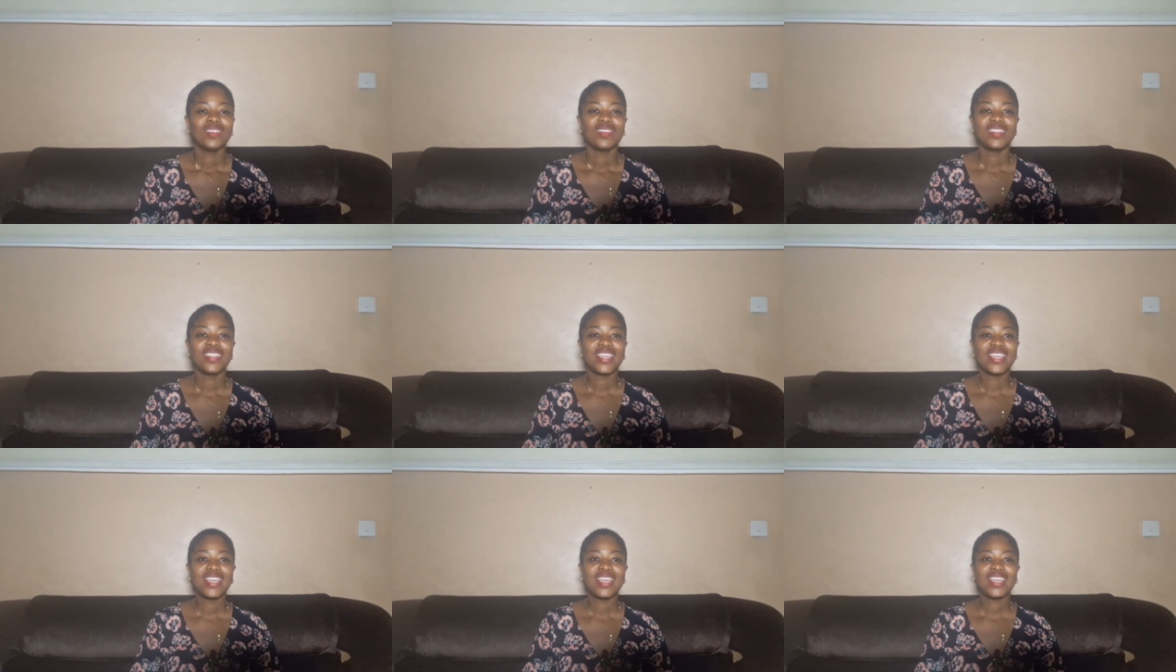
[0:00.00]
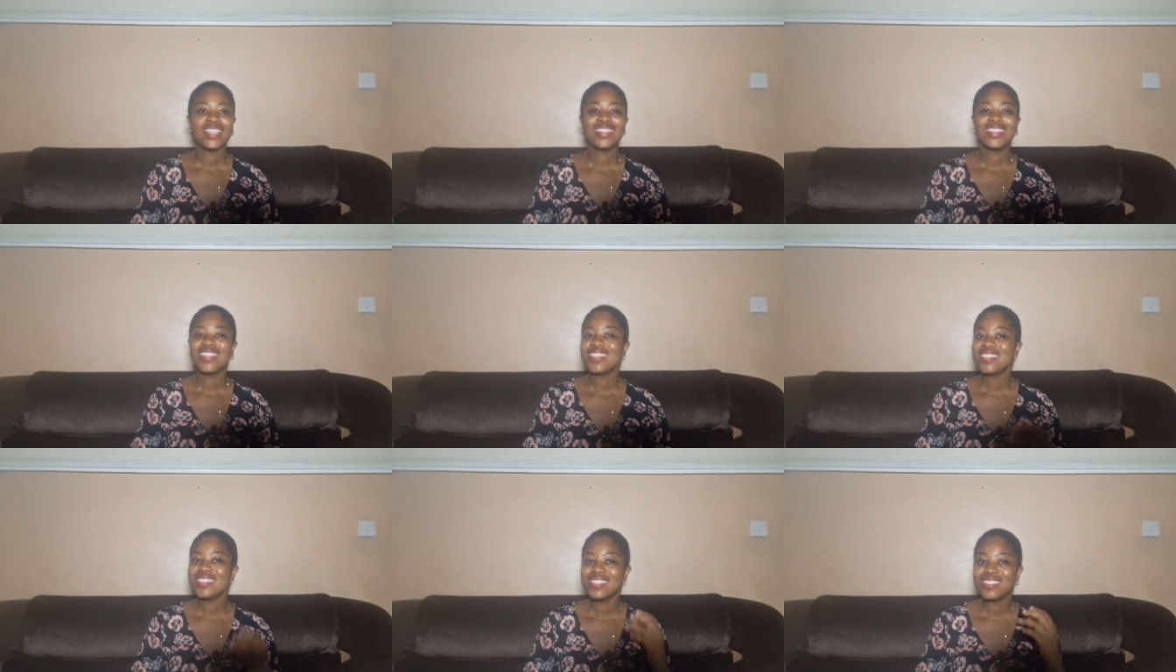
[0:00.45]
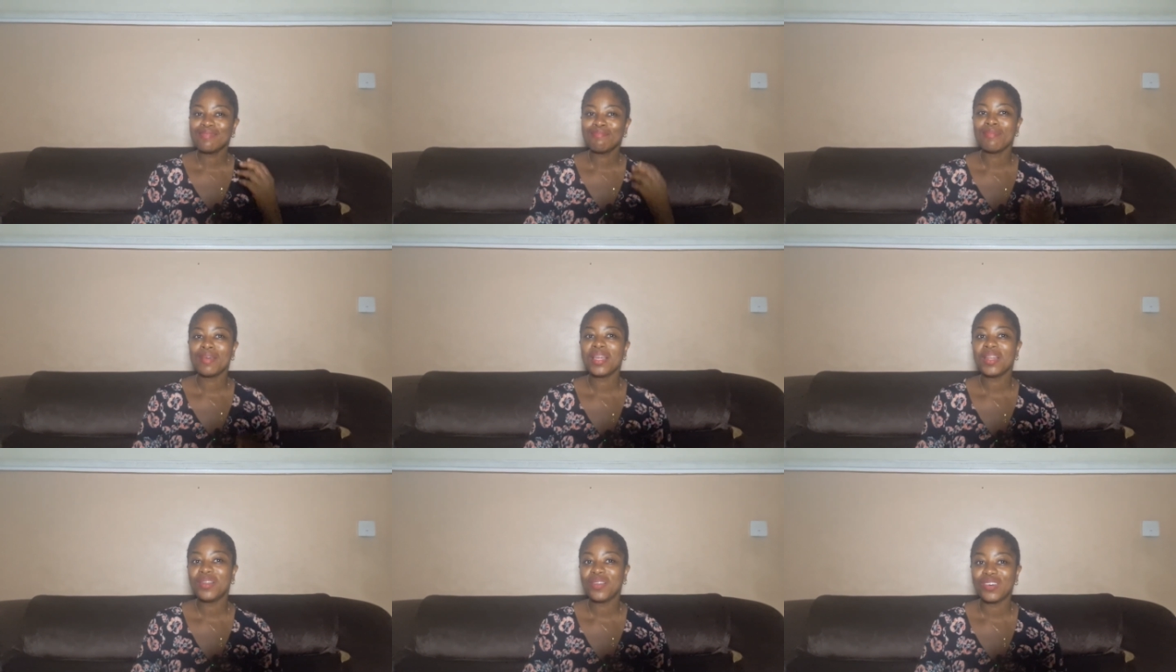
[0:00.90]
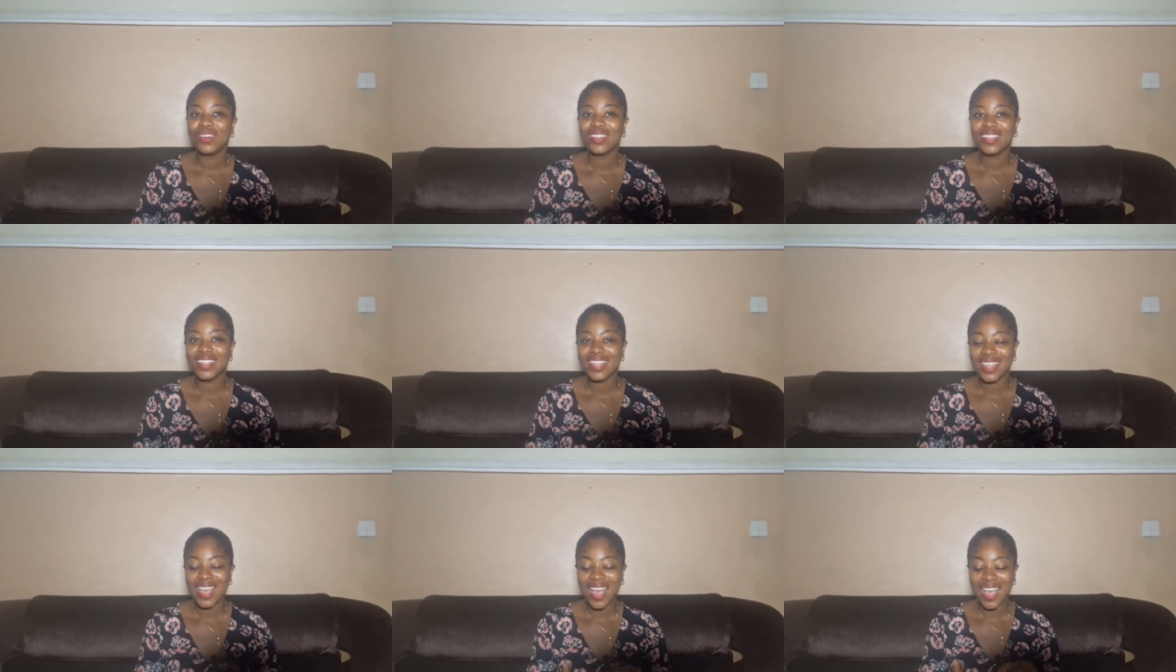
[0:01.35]
Okay, this
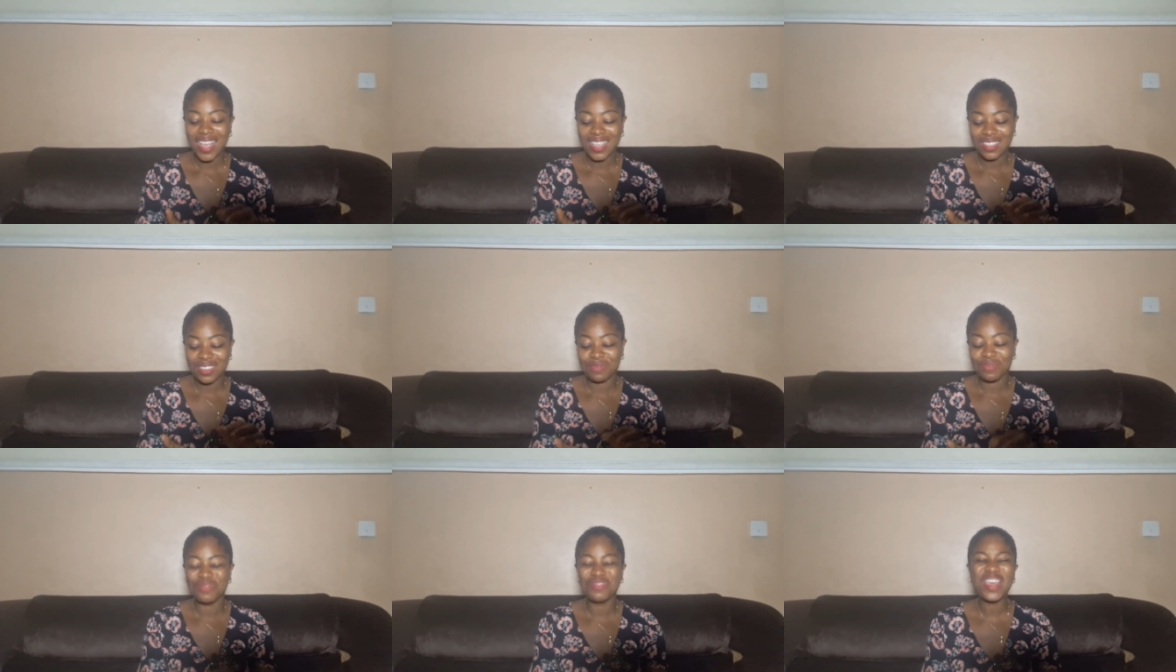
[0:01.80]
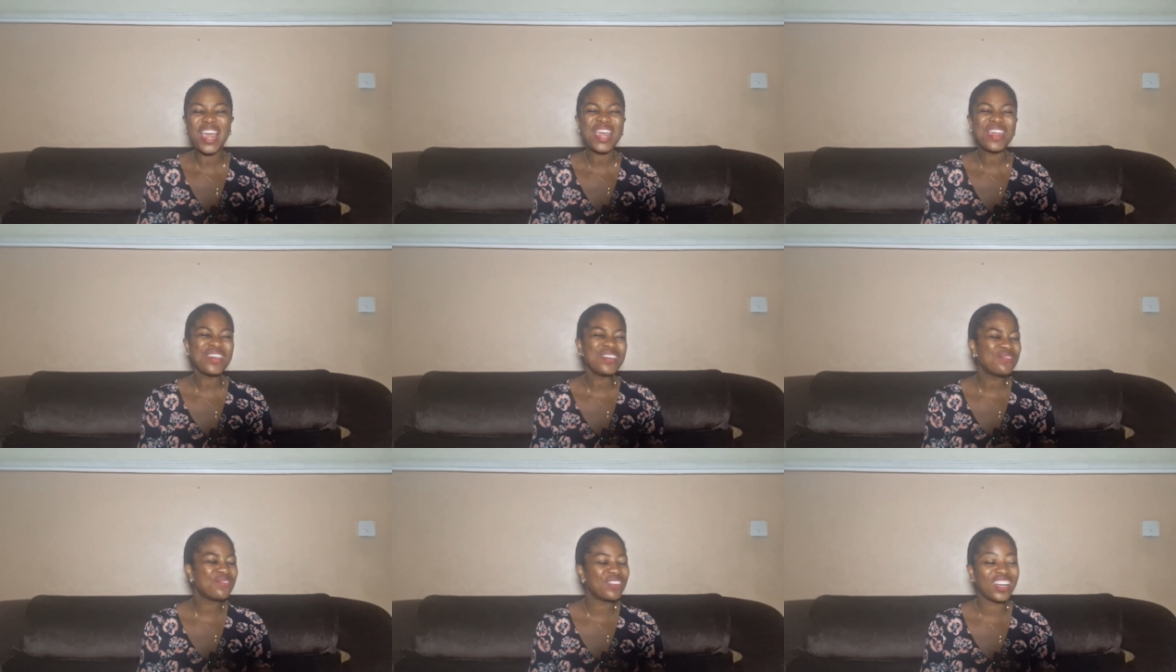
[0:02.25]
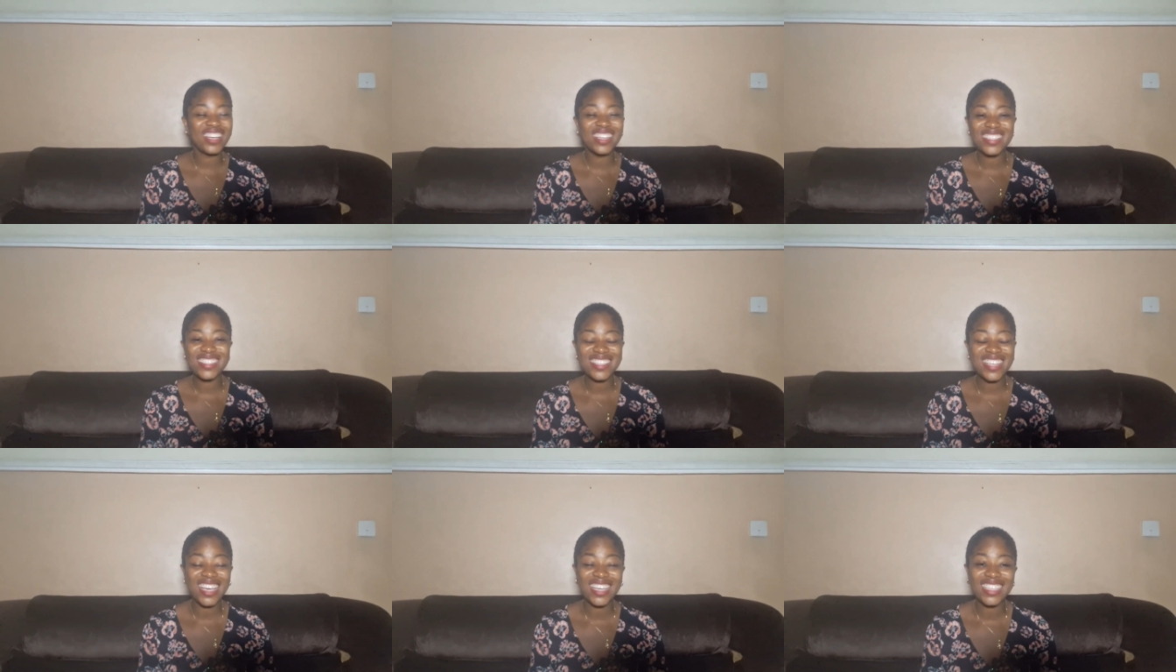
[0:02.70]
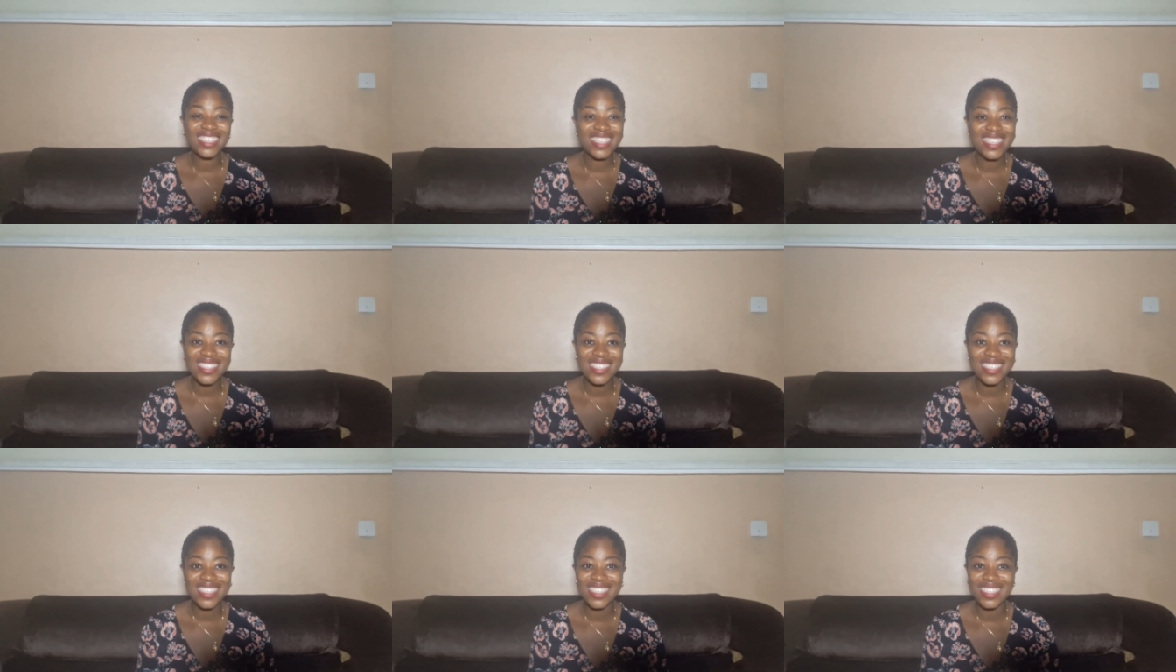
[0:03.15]
melon has very, very
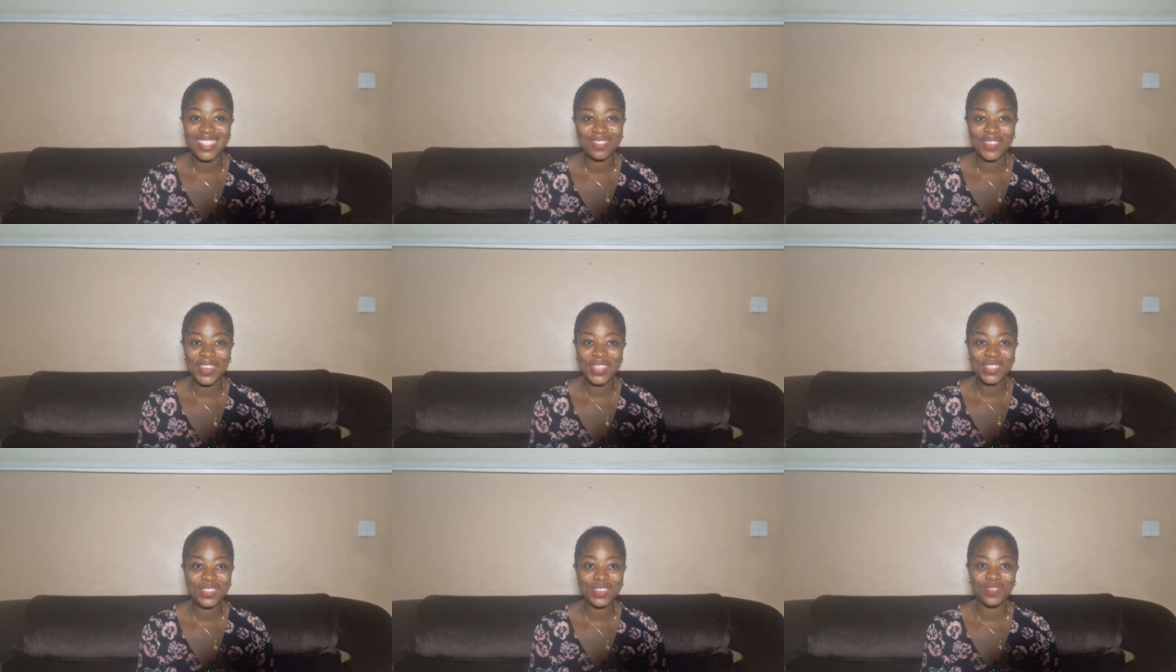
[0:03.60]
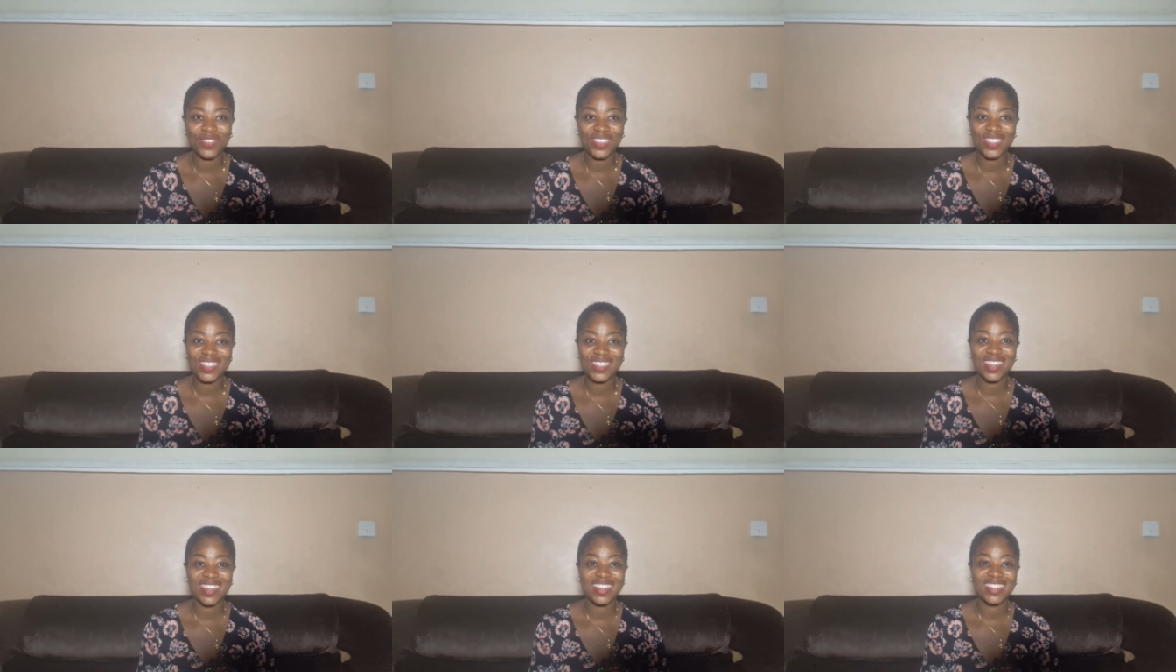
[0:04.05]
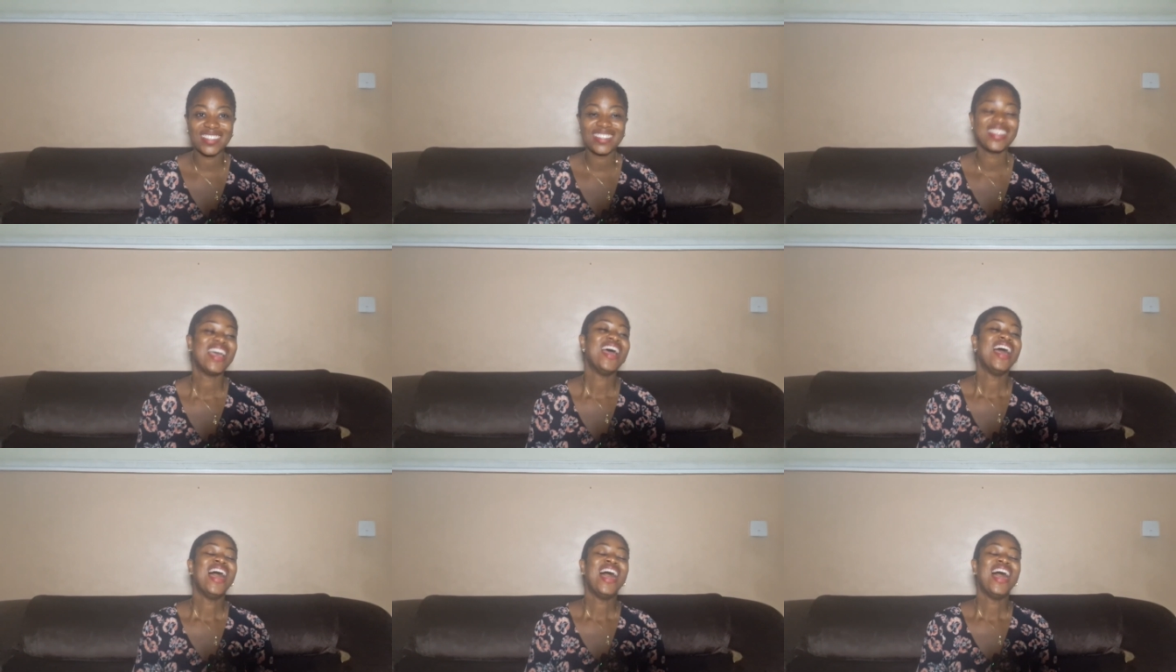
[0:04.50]
tiny seeds, my superstars.